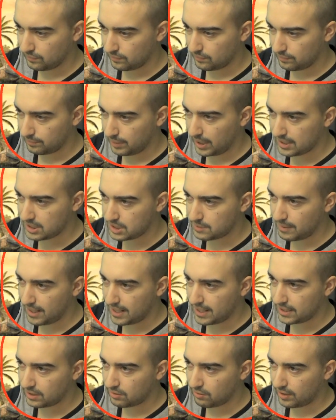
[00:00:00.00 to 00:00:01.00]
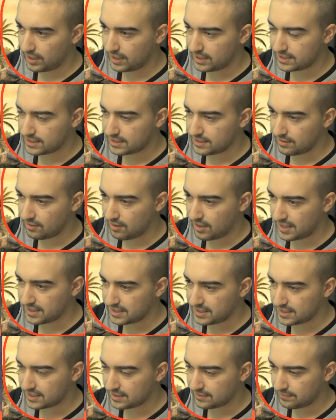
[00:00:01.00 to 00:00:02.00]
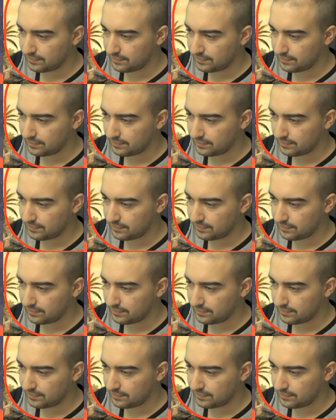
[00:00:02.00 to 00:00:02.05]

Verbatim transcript: Pen speed increase, nice.